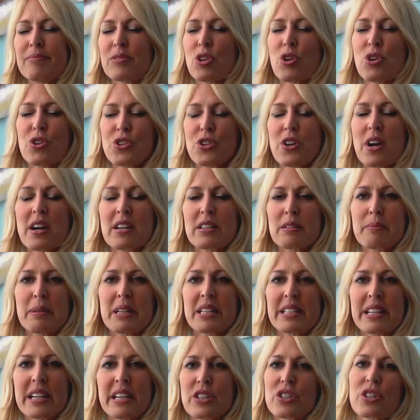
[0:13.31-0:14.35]
close your eyes
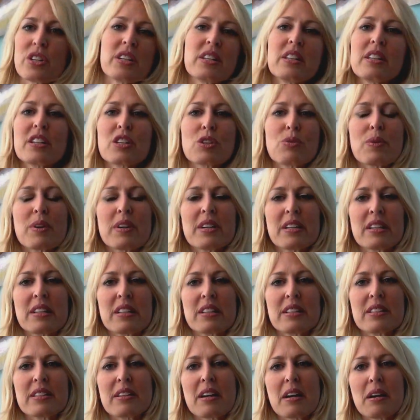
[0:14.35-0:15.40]
meditation. This one
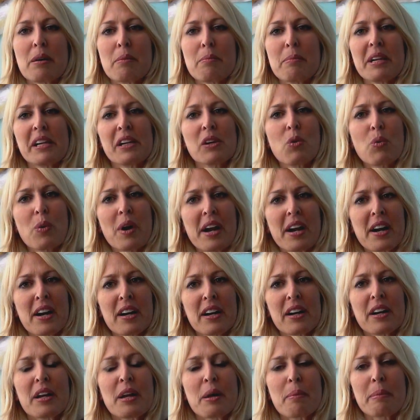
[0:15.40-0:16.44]
is being
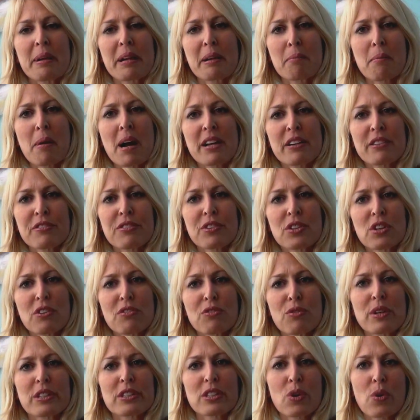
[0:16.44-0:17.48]
aware, being mindful of
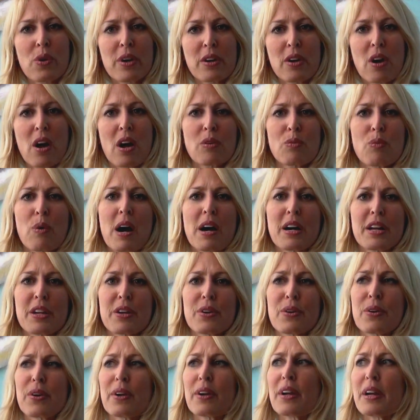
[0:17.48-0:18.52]
what's going on while
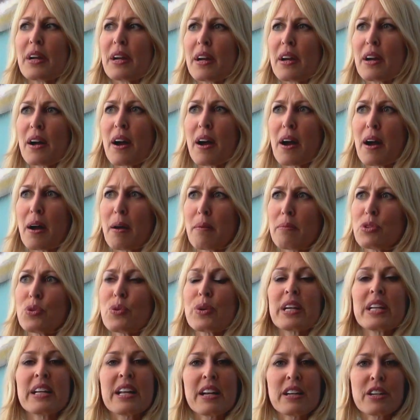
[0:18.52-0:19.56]
you're
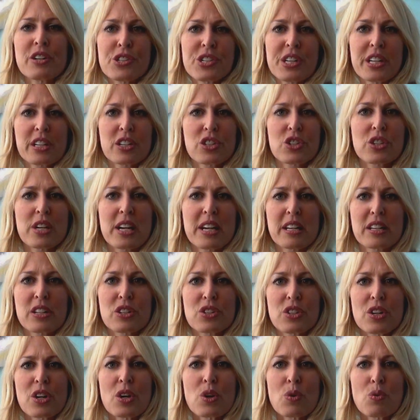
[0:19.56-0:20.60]
doing an energy
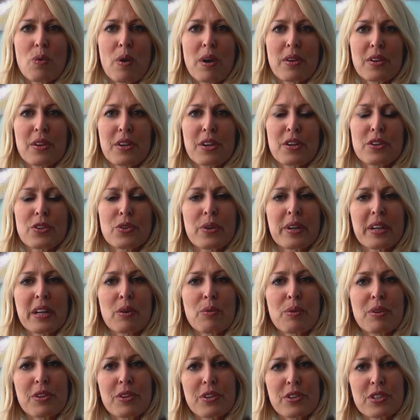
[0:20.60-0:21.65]
exchange, whether you're doing it
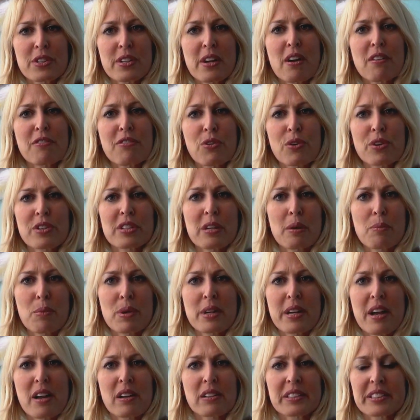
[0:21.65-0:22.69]
with yourself or
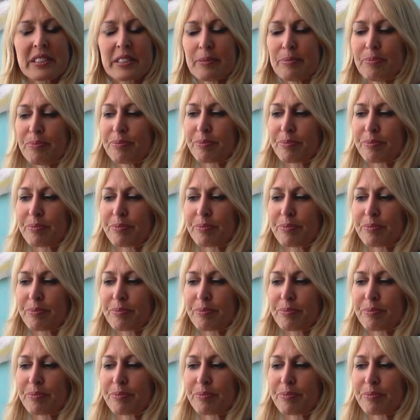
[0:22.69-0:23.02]
someone else.